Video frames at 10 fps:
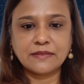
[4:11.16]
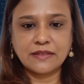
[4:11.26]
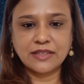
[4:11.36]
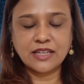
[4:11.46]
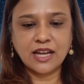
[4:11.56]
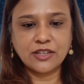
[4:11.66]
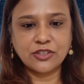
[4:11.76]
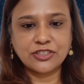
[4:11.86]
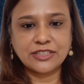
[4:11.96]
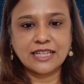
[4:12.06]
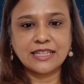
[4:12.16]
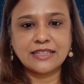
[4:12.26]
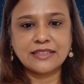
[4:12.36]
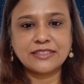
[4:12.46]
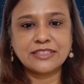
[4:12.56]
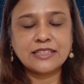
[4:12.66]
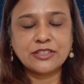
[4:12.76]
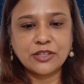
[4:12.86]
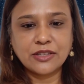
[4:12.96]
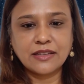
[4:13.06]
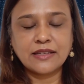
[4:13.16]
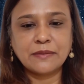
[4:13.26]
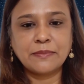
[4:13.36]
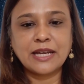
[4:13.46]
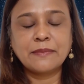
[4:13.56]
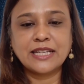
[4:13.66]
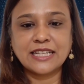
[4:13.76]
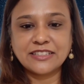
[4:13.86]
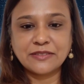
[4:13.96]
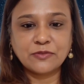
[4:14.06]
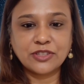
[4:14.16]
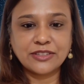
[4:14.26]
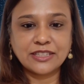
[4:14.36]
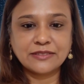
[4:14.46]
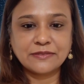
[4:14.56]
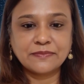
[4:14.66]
The doctor said, "Sister, the baby isn't breathing."